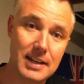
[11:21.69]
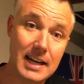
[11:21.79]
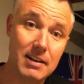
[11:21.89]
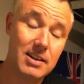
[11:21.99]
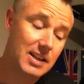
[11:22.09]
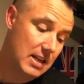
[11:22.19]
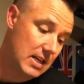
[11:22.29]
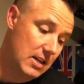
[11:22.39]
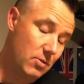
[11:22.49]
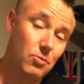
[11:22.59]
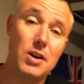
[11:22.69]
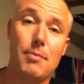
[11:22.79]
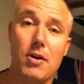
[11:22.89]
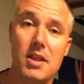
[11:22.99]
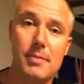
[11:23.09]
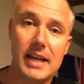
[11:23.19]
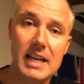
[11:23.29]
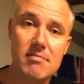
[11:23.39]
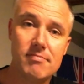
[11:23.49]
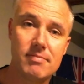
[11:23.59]
Now, would I buy them
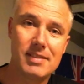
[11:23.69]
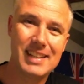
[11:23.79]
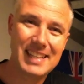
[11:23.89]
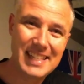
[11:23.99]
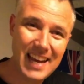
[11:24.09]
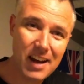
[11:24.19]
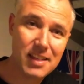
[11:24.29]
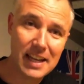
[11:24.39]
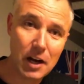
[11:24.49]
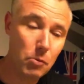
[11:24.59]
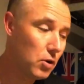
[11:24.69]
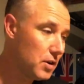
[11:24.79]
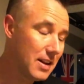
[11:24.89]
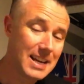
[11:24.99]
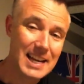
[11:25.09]
again? Yeah, I think I would.